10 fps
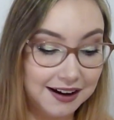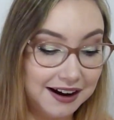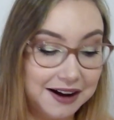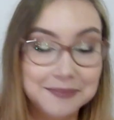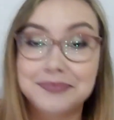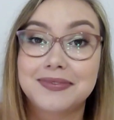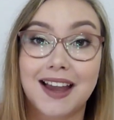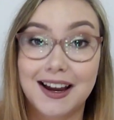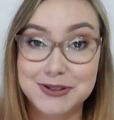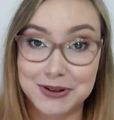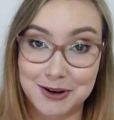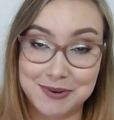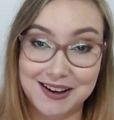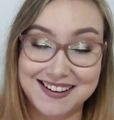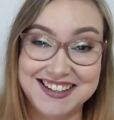I do hope
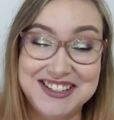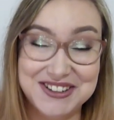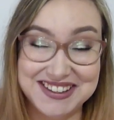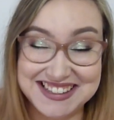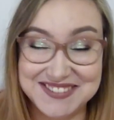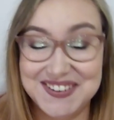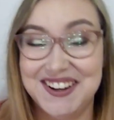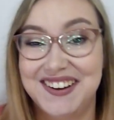you guys enjoyed this video.